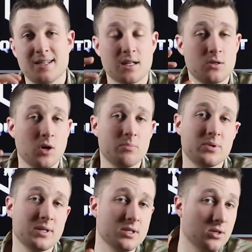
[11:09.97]
that
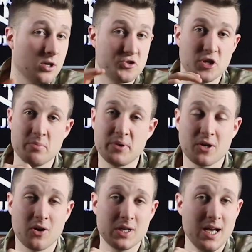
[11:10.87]
companies are
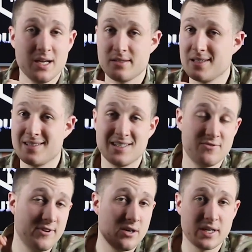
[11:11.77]
jumping on since it's
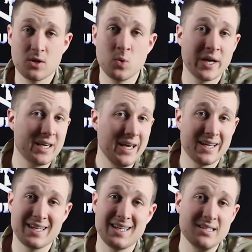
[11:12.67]
very quick,
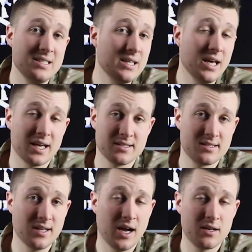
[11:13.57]
easy and
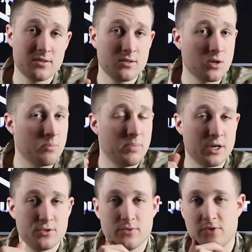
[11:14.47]
silent
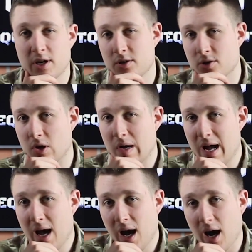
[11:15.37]
compared to Velcro.
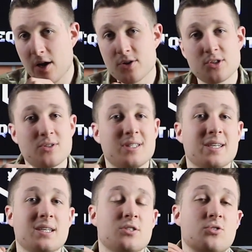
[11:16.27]
I also
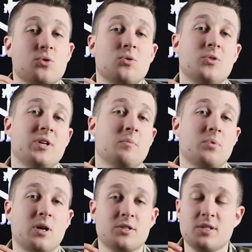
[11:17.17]
think it's cool
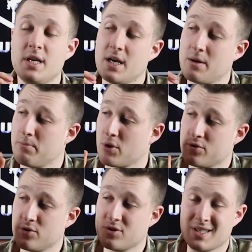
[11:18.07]
Templar's gear
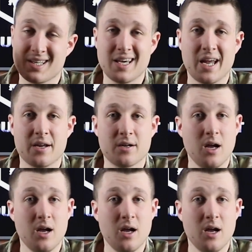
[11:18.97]
produced a carrier